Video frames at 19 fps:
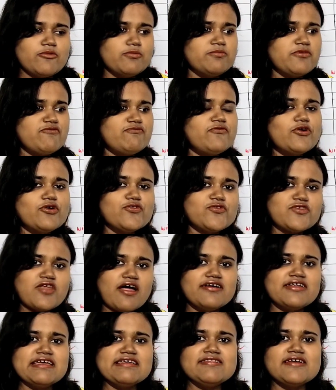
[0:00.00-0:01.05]
Before
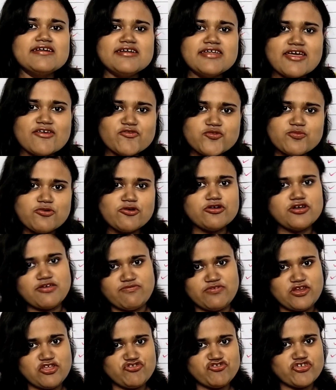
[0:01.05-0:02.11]
starting the textbook
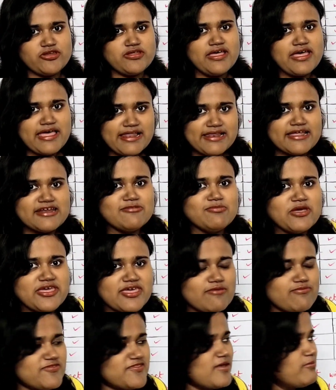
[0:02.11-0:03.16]
definition, let me
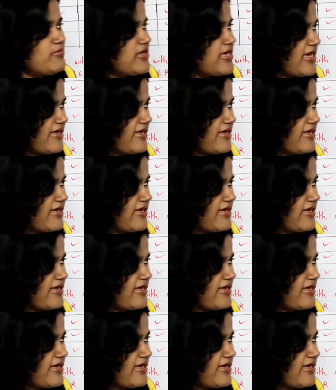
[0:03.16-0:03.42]
give some